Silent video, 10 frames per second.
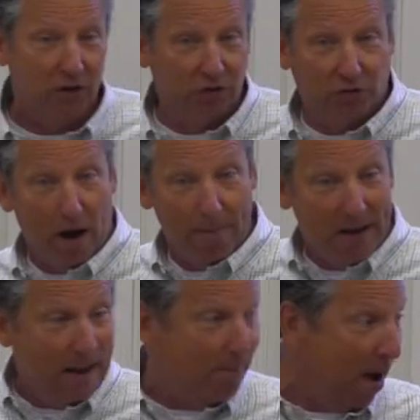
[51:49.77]
and just drop
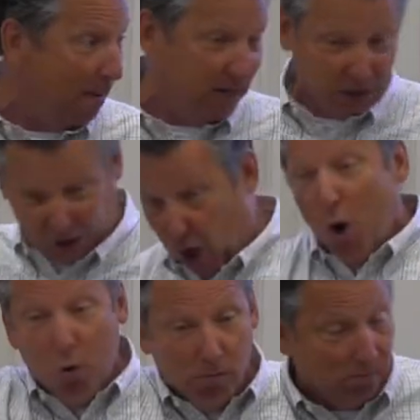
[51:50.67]
napalm and just
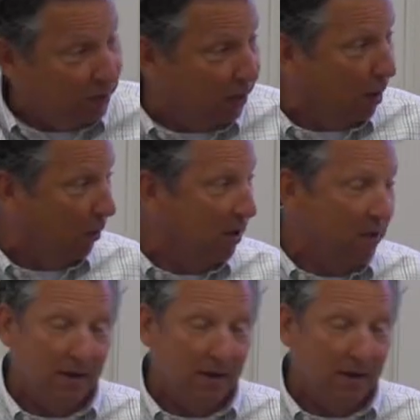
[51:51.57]
boom, you know.